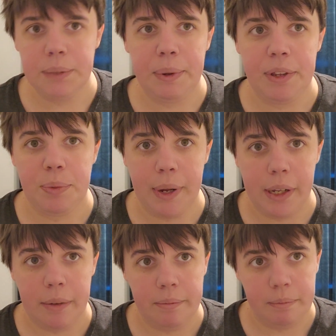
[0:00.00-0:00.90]
made the
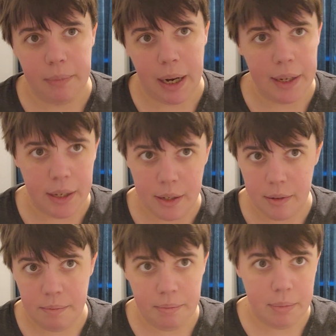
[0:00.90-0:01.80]
switch. I just
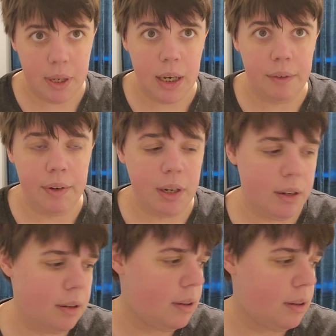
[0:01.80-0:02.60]
didn't even,